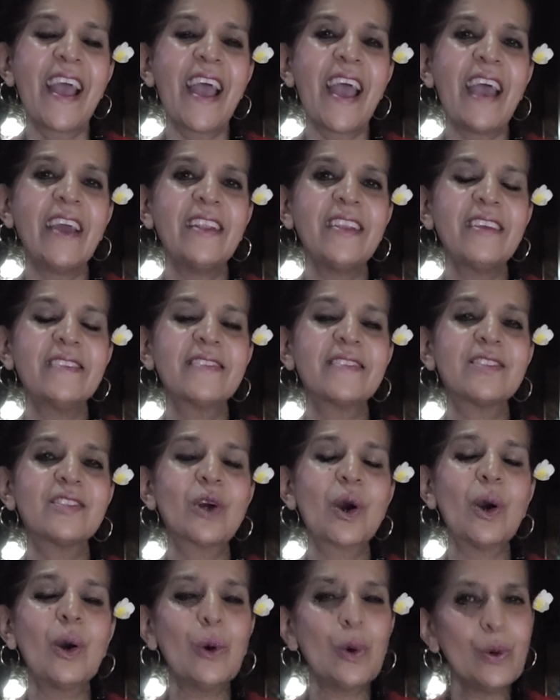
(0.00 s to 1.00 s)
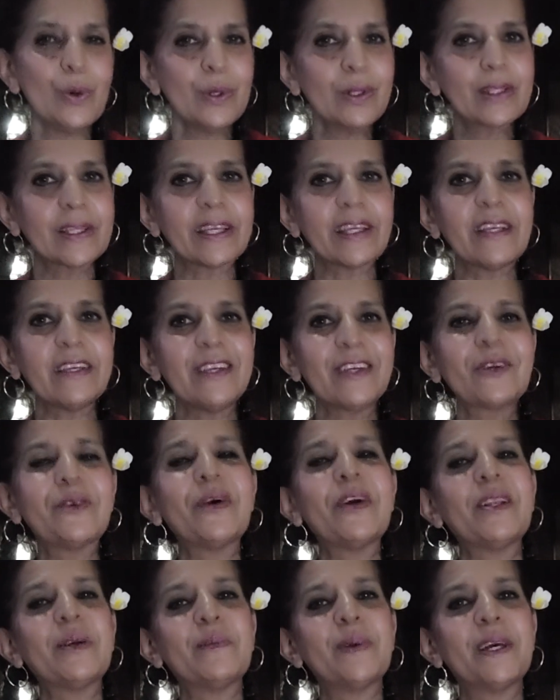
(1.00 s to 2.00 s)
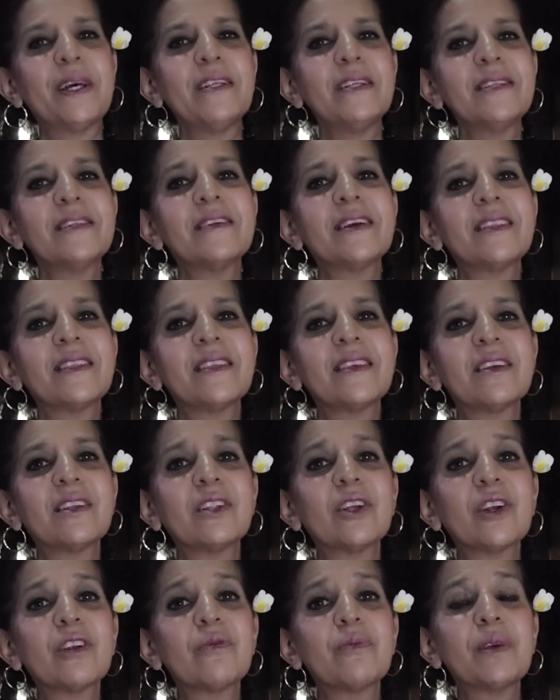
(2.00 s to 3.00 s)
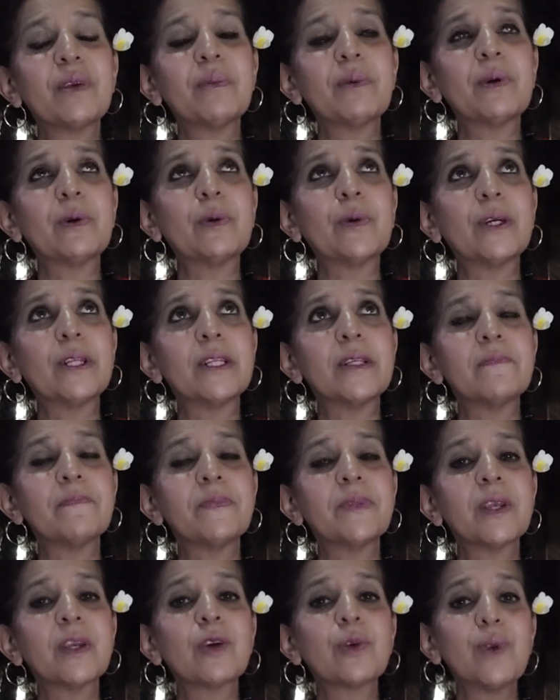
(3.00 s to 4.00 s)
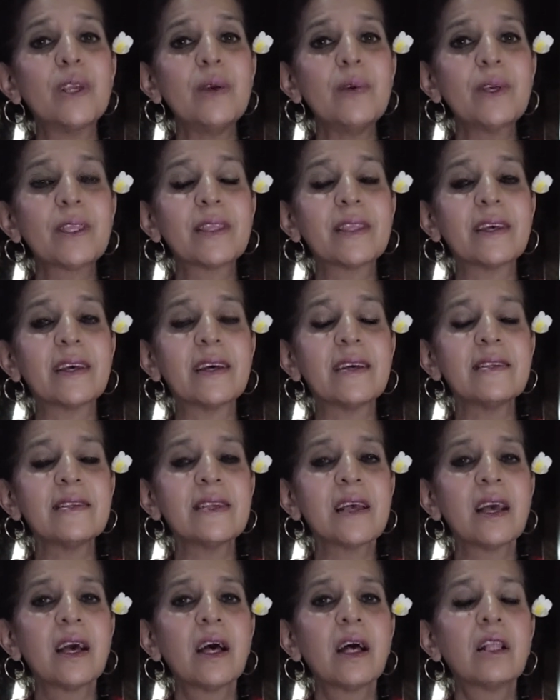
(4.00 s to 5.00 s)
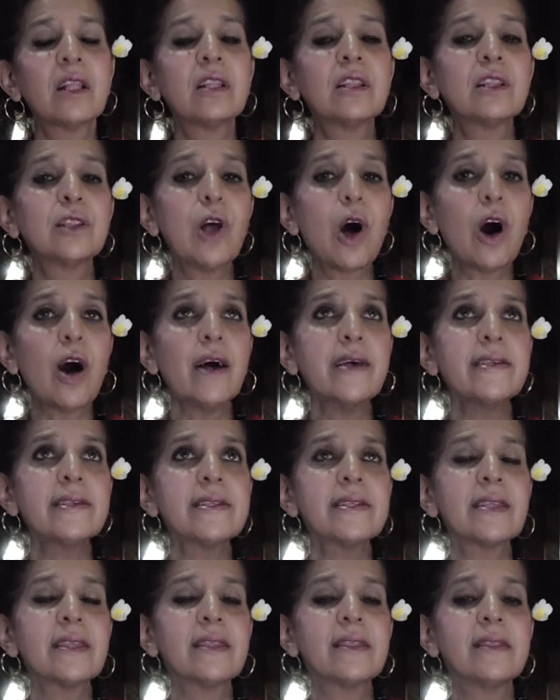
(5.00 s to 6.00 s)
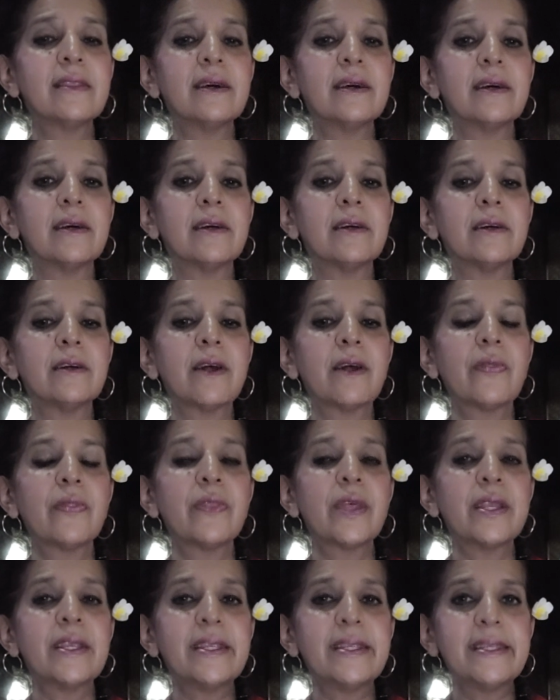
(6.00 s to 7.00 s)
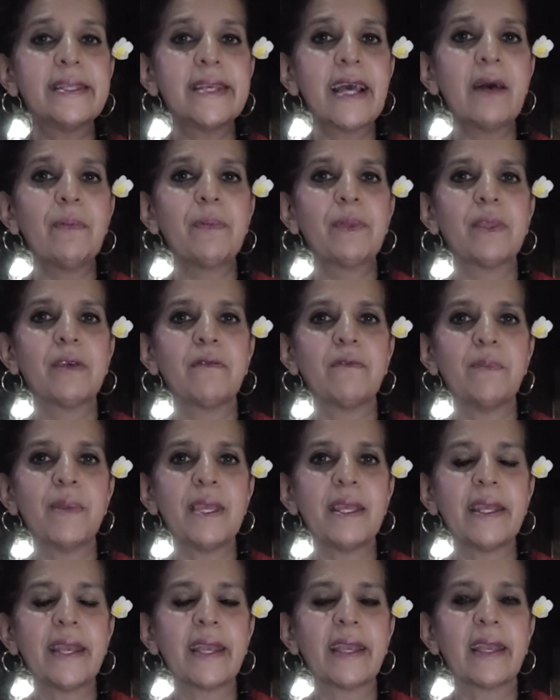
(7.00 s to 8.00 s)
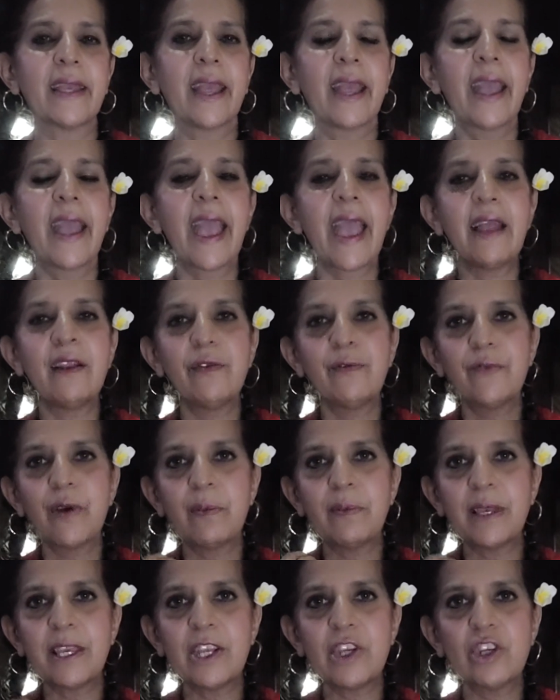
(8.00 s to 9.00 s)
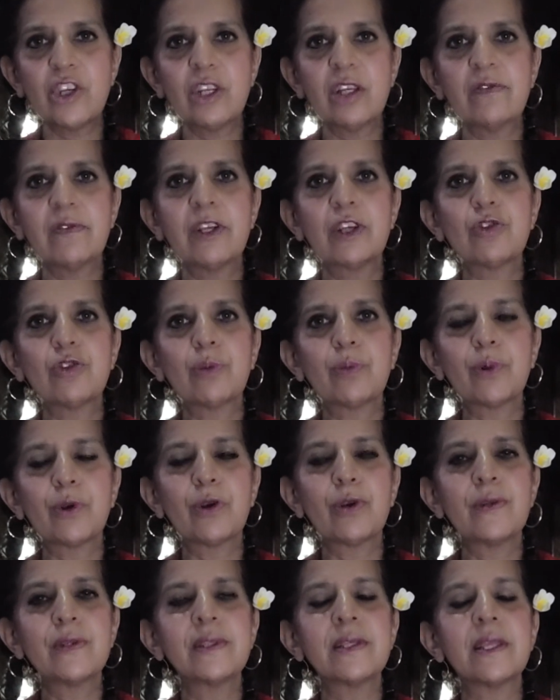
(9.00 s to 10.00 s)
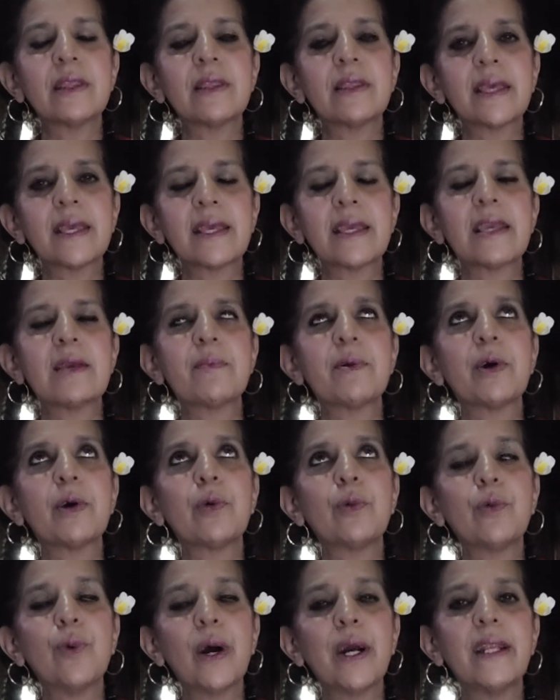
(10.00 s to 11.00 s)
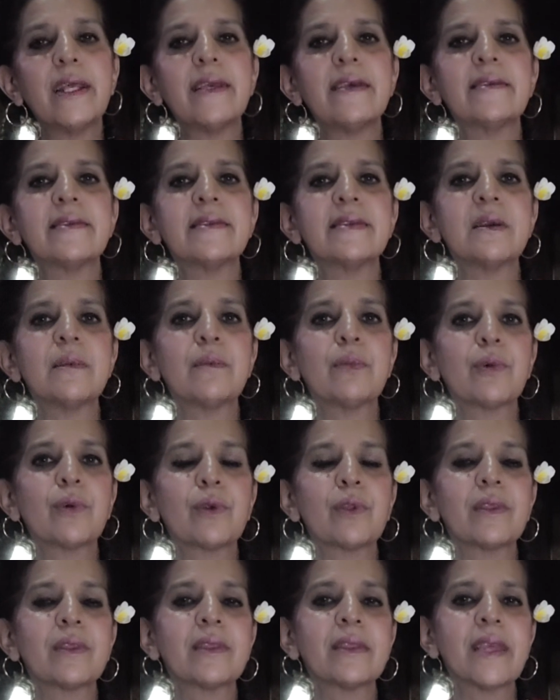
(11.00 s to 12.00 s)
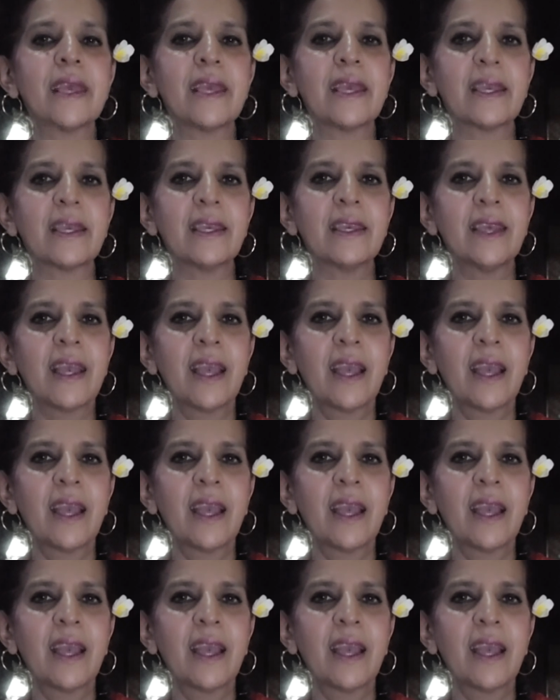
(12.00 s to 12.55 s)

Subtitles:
And it's totally, quite a bit, and I think a lot of people would agree with this, lost the depth of meaning. And from each individual person thinking about what is the important thing